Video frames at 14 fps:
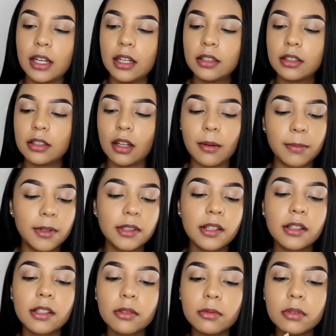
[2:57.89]
I need to stop
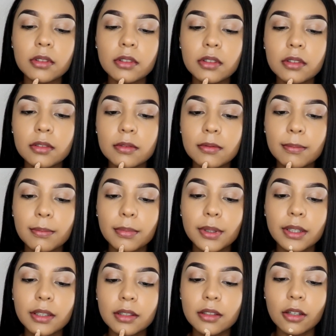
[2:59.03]
using this one,
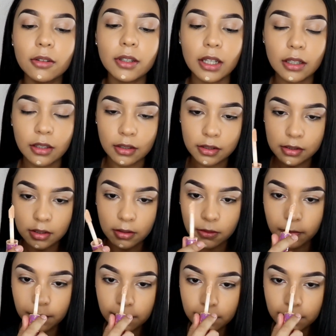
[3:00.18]
but it's so good, so.